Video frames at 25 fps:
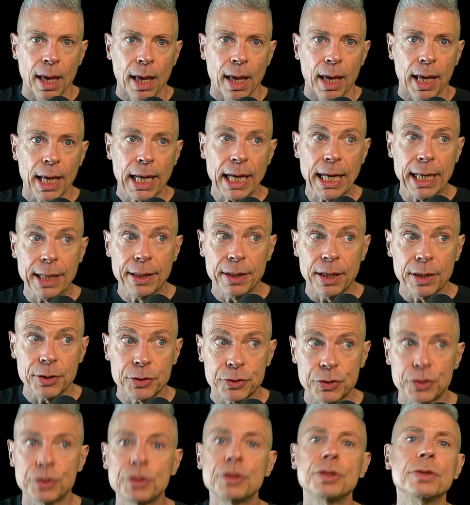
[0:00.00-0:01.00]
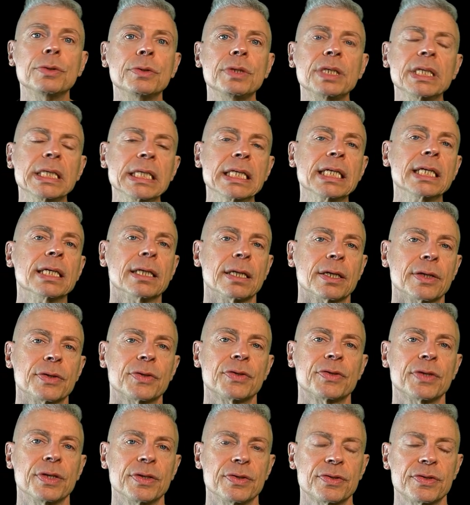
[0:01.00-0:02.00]
In the two years
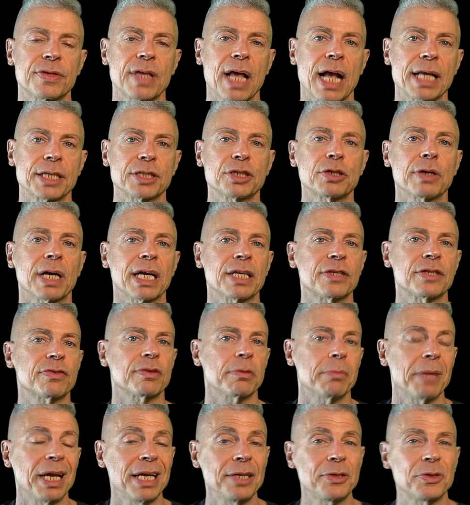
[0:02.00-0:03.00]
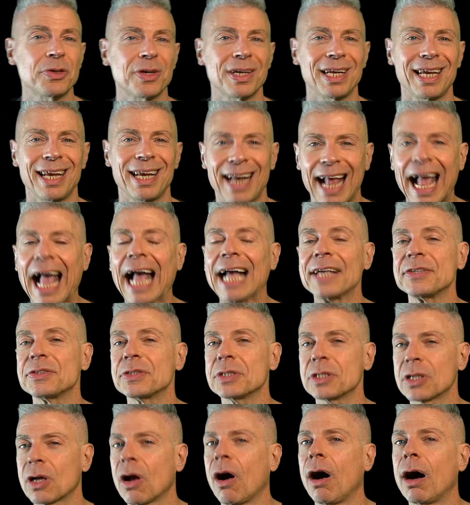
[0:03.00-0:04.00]
since that transformation, it
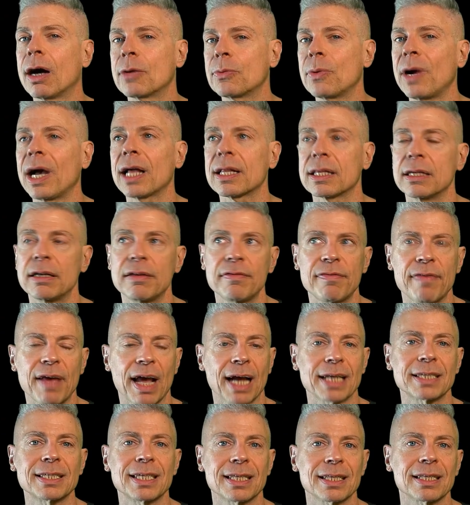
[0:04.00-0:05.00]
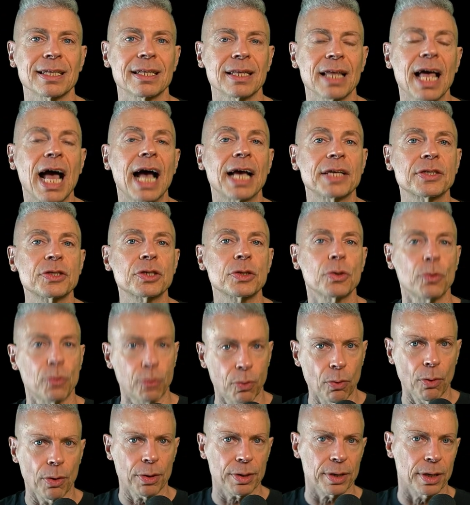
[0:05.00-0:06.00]
hasn't gone well. And in fact, in the last
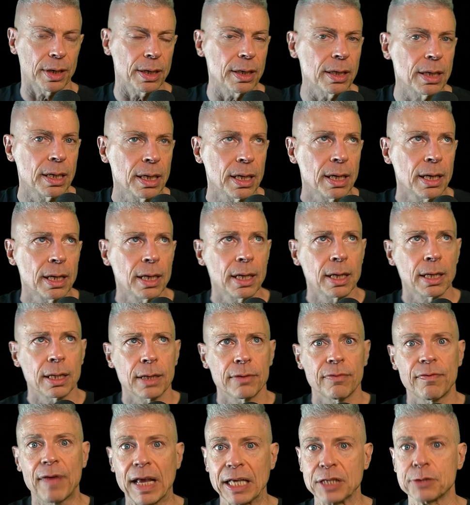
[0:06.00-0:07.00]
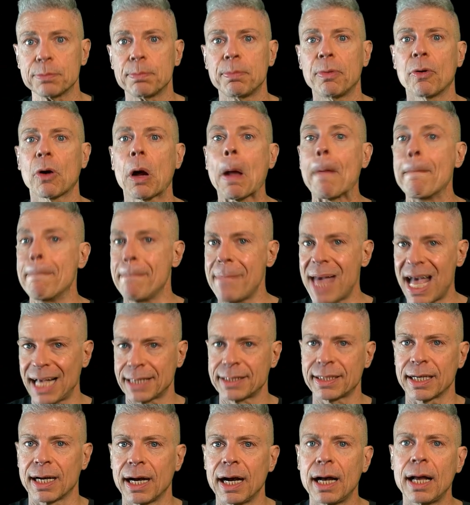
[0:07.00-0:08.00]
quarter, Facebook
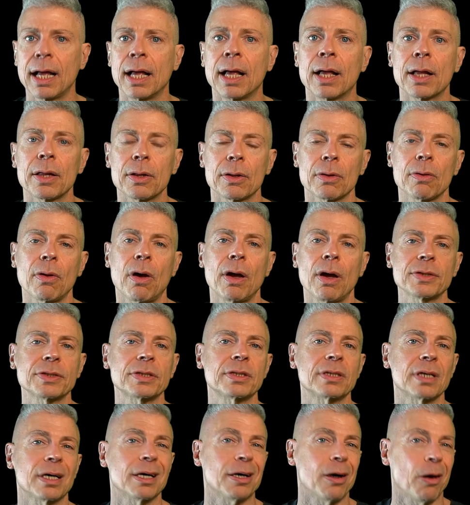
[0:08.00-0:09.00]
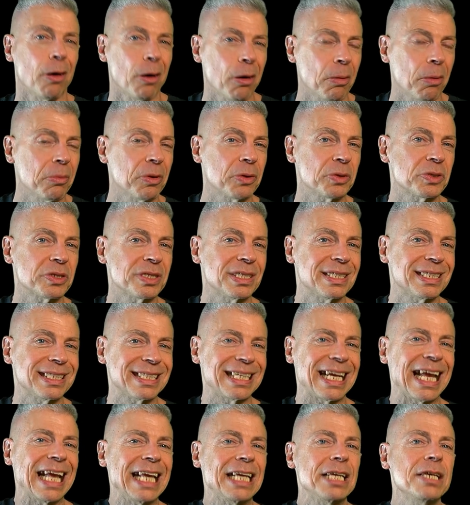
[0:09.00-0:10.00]
Meta lost almost
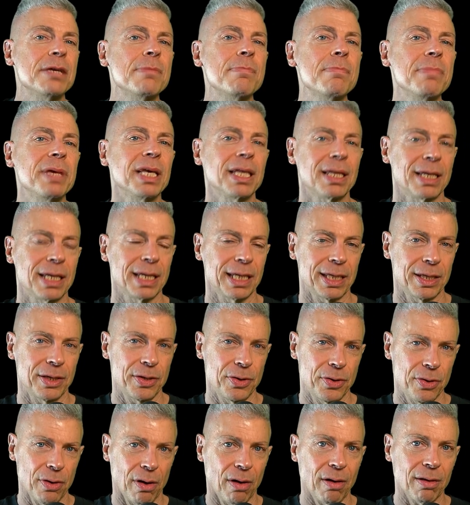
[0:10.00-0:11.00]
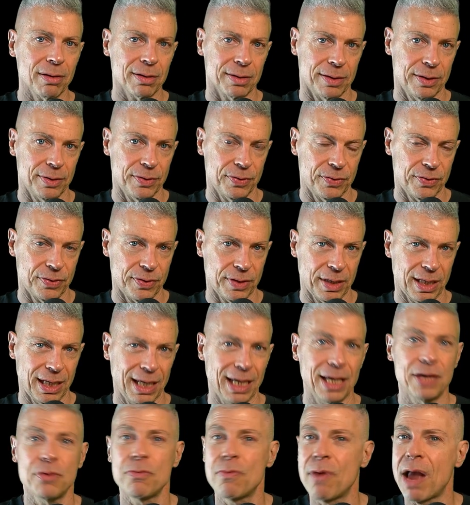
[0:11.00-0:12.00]
ten billion dollars
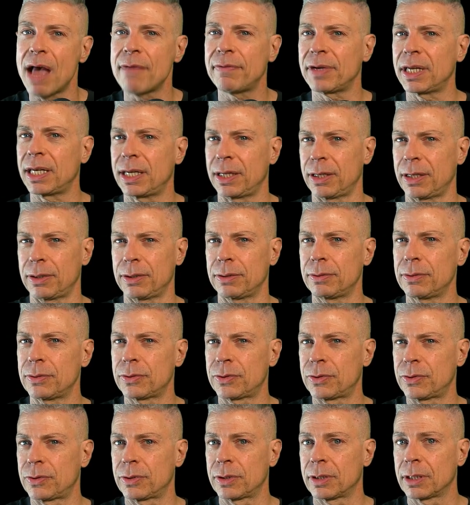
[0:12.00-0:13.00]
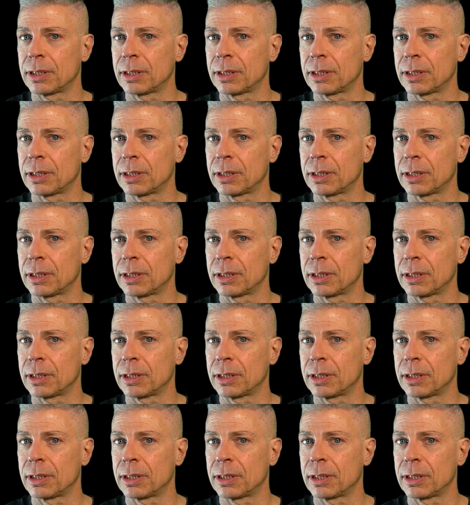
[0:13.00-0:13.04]
in revenues